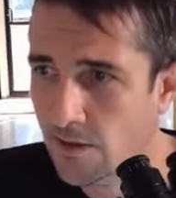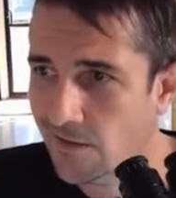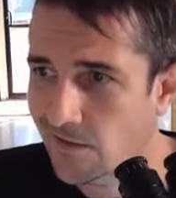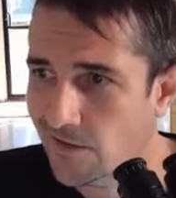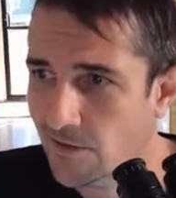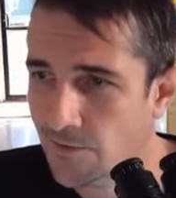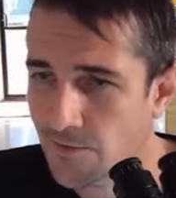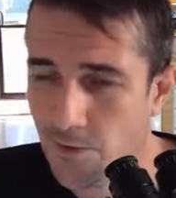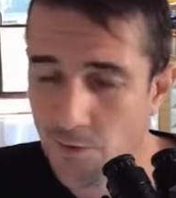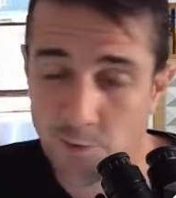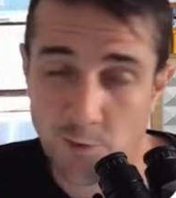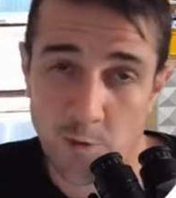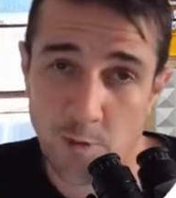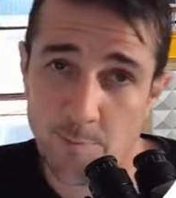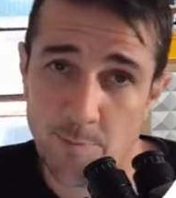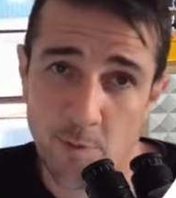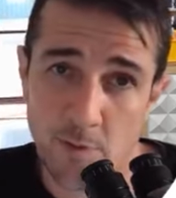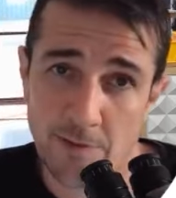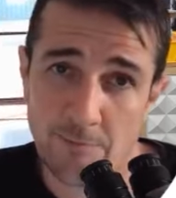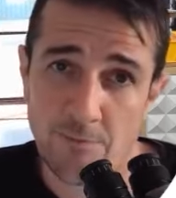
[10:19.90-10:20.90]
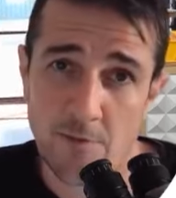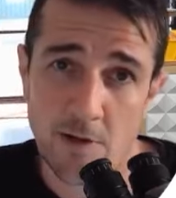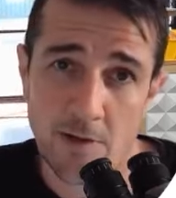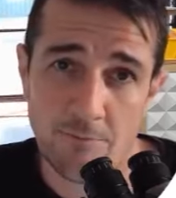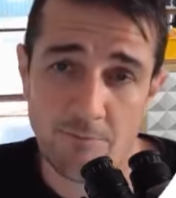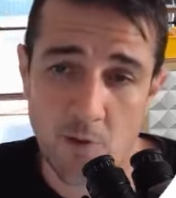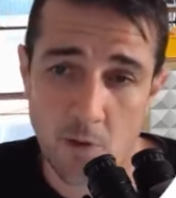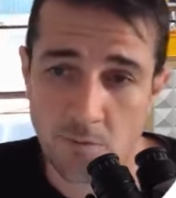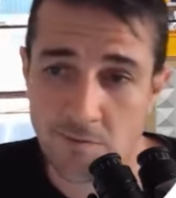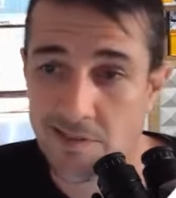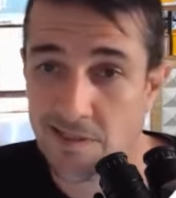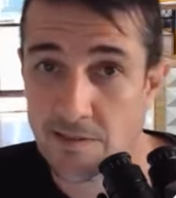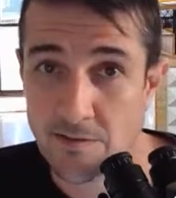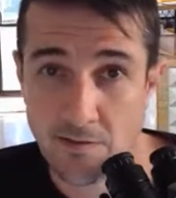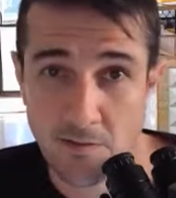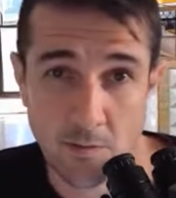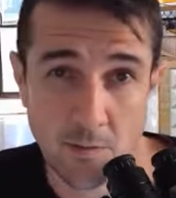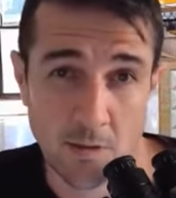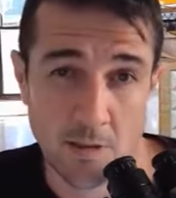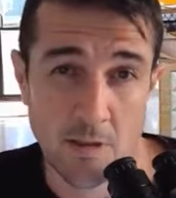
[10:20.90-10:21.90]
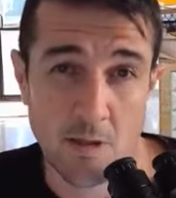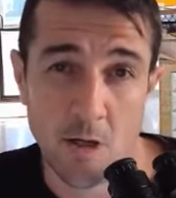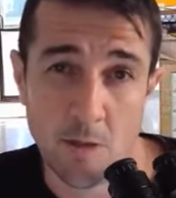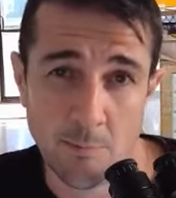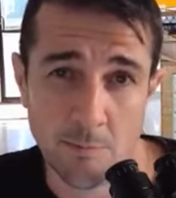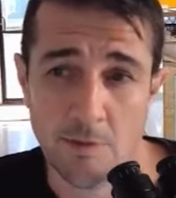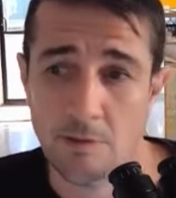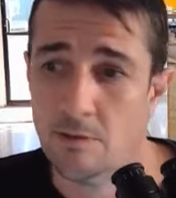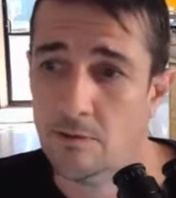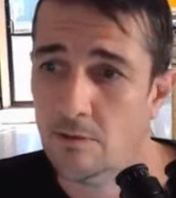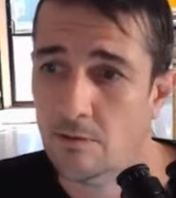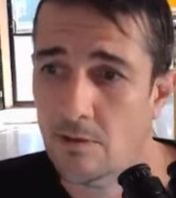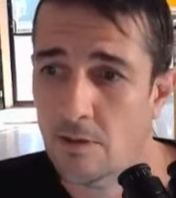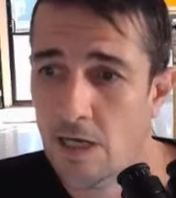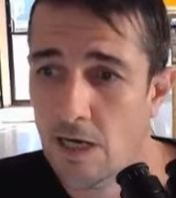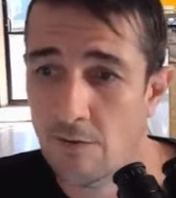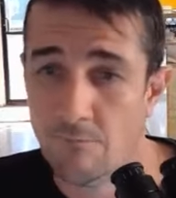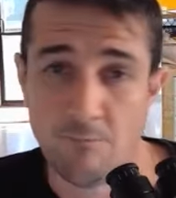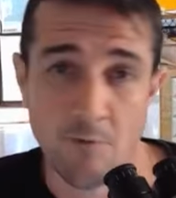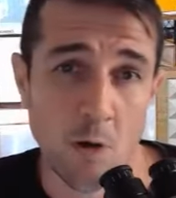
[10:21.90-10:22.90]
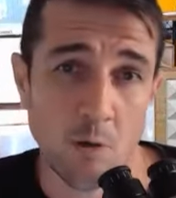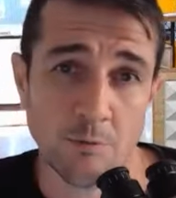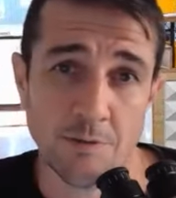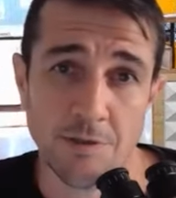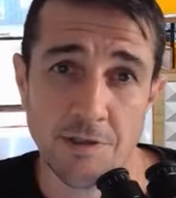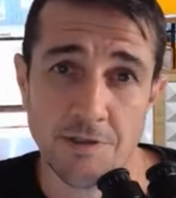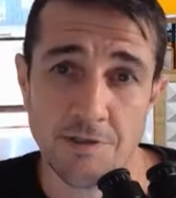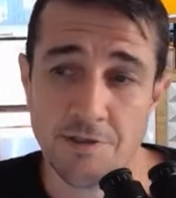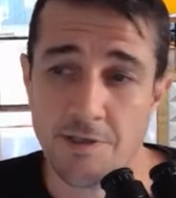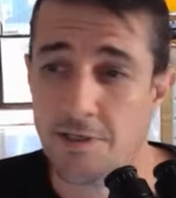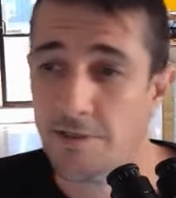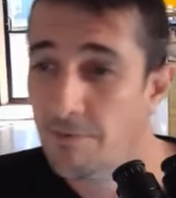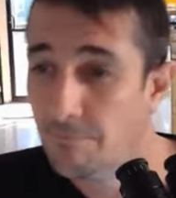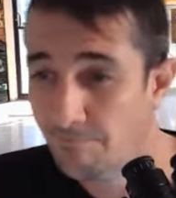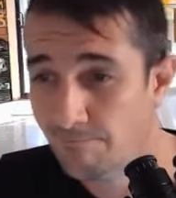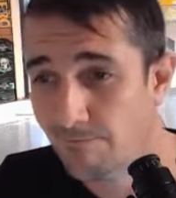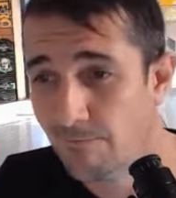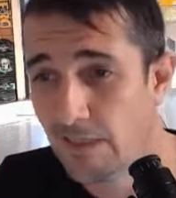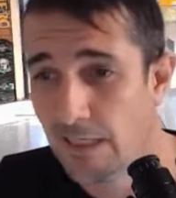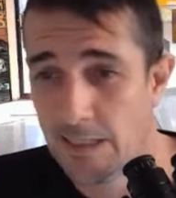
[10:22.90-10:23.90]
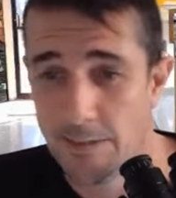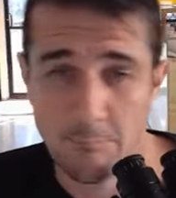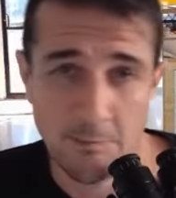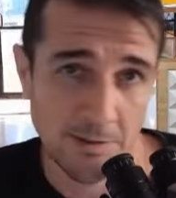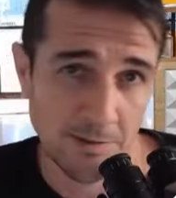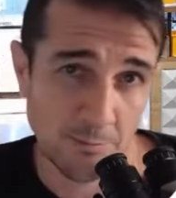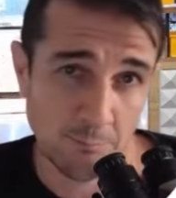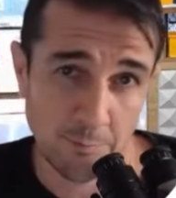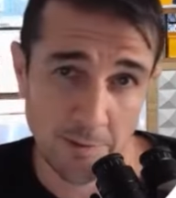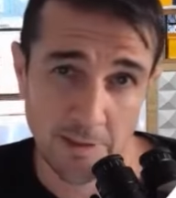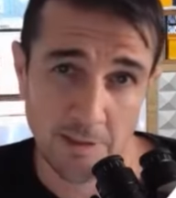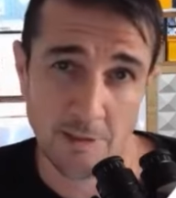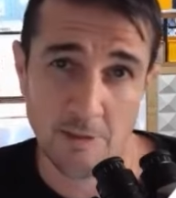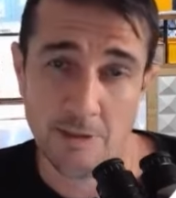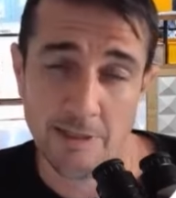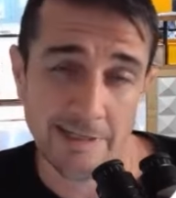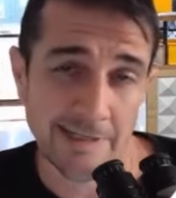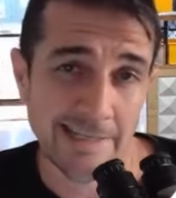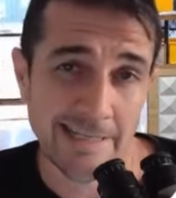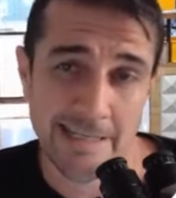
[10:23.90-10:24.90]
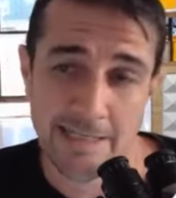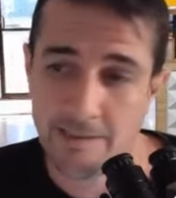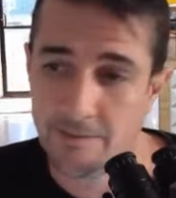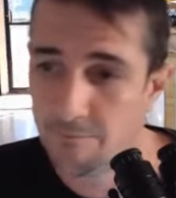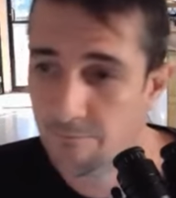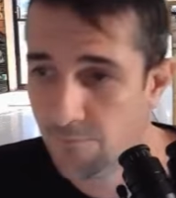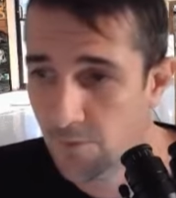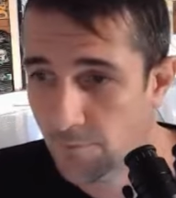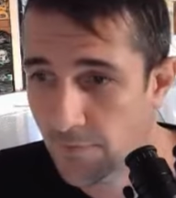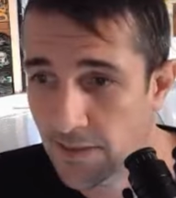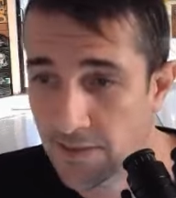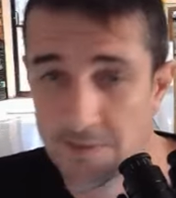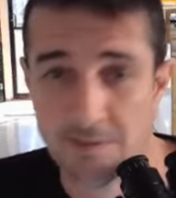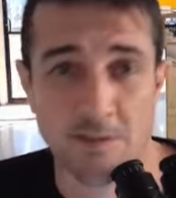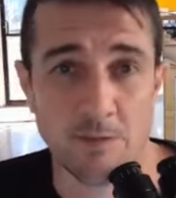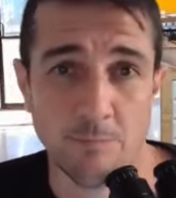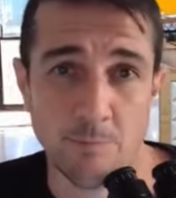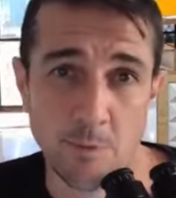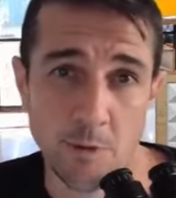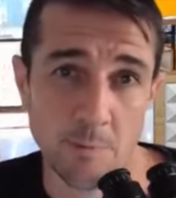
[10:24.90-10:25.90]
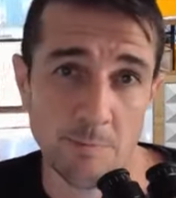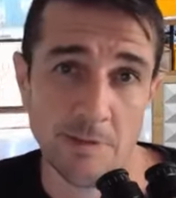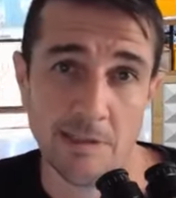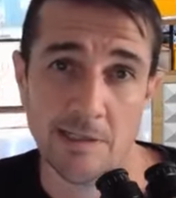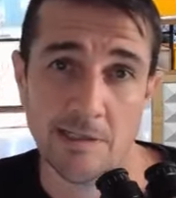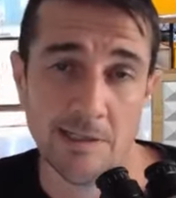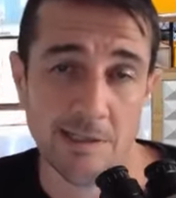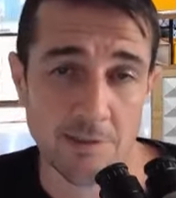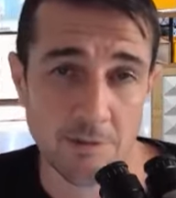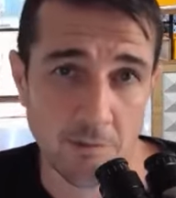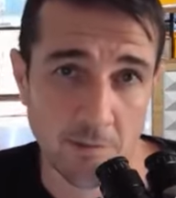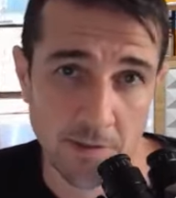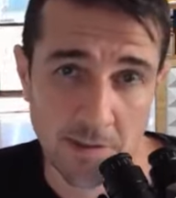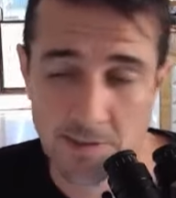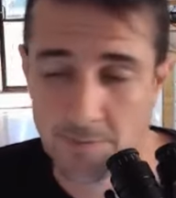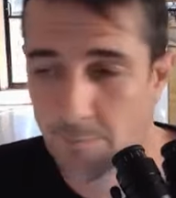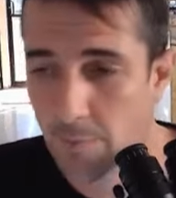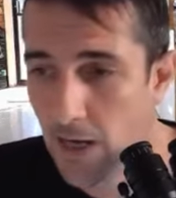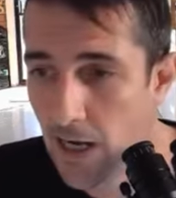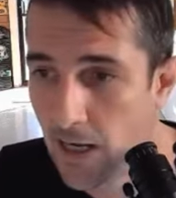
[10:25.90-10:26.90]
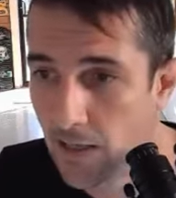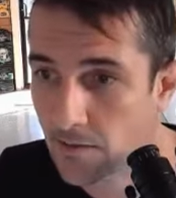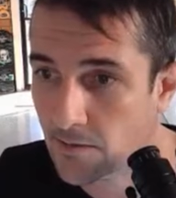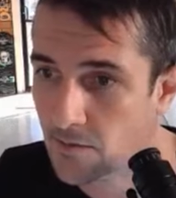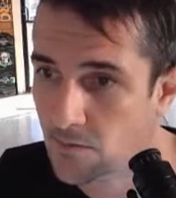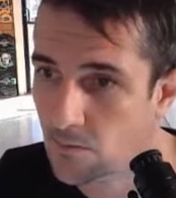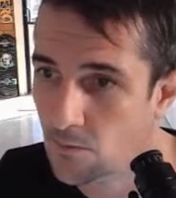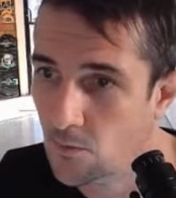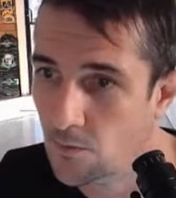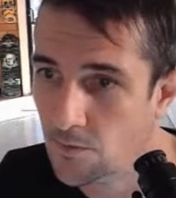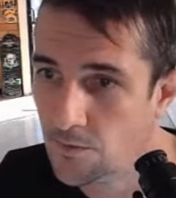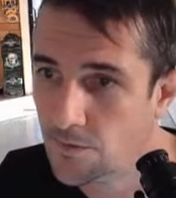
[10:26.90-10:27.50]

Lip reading: So 2.5 volts is not a common voltage that anyone's really going to need from a suburban electronics parts store.